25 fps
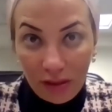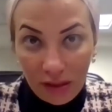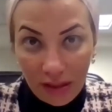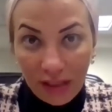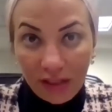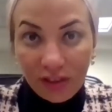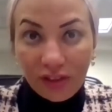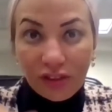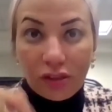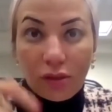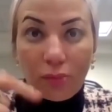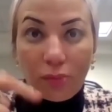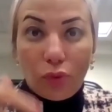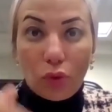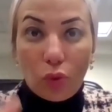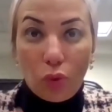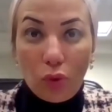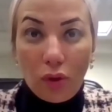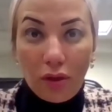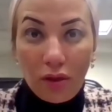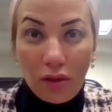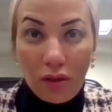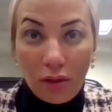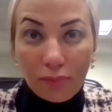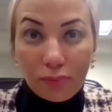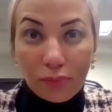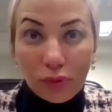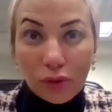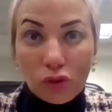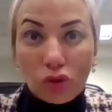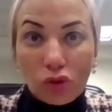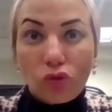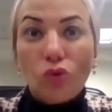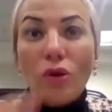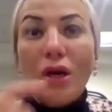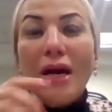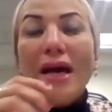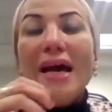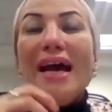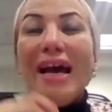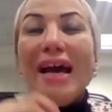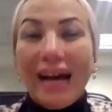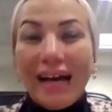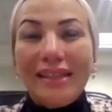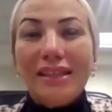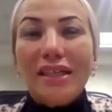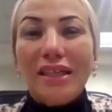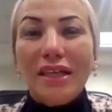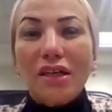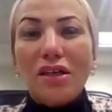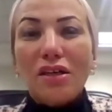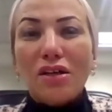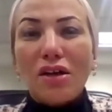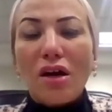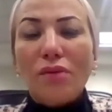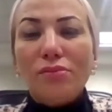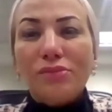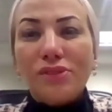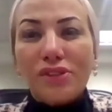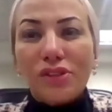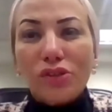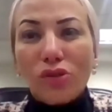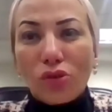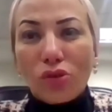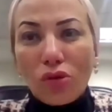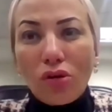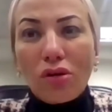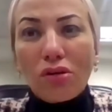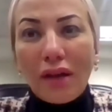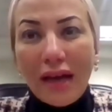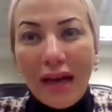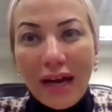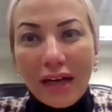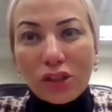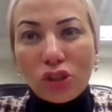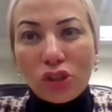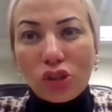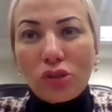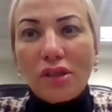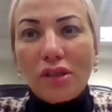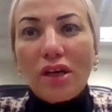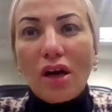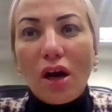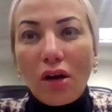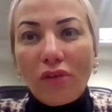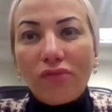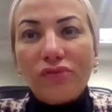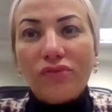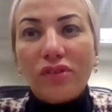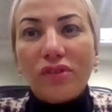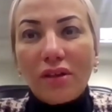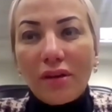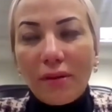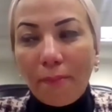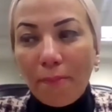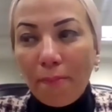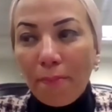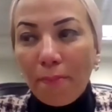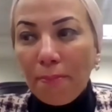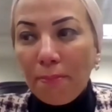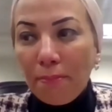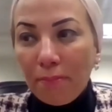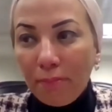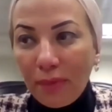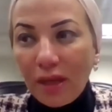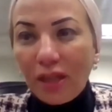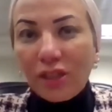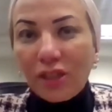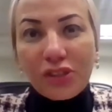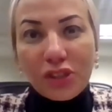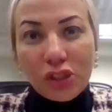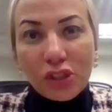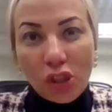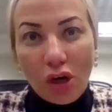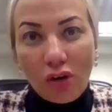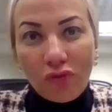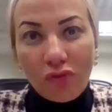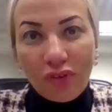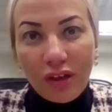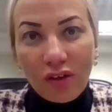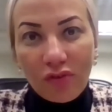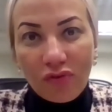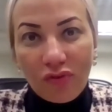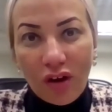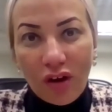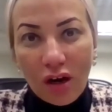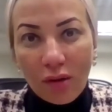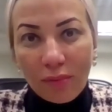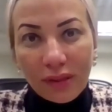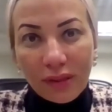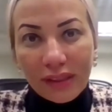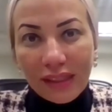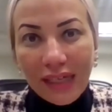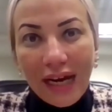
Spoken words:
That's number one. Number two, and here comes the role actually of the Ministry of Environment.